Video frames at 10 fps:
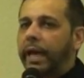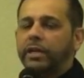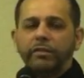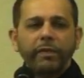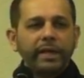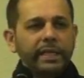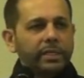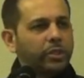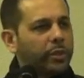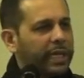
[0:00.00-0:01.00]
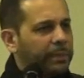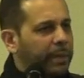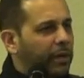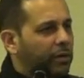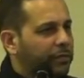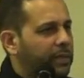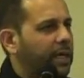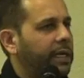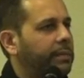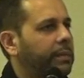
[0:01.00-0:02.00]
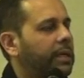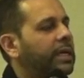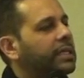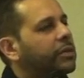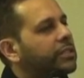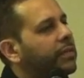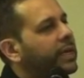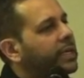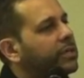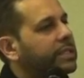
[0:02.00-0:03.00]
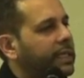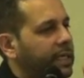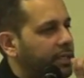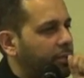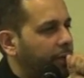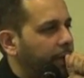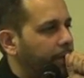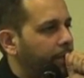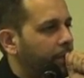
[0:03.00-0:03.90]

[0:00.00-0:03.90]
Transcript: And you find that during that period of time, there was a very interesting history.